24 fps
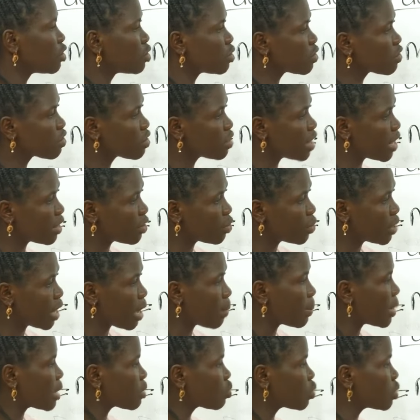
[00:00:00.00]
used the two
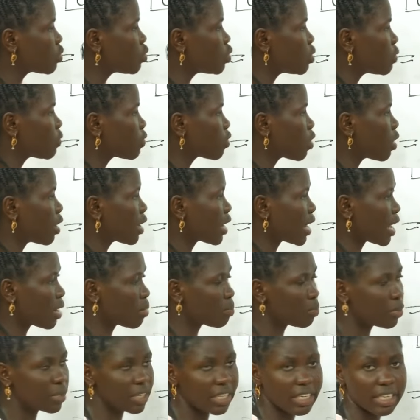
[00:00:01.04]
numbers which you've got
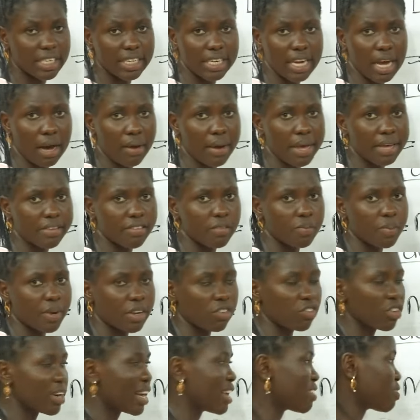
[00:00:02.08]
and put it in our
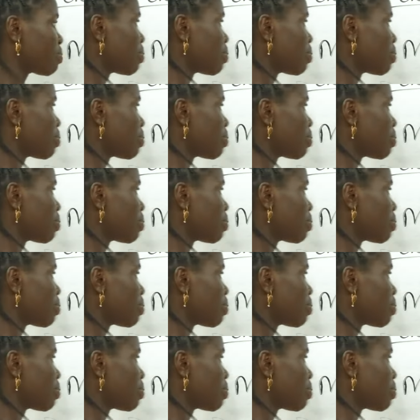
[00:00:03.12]
expression as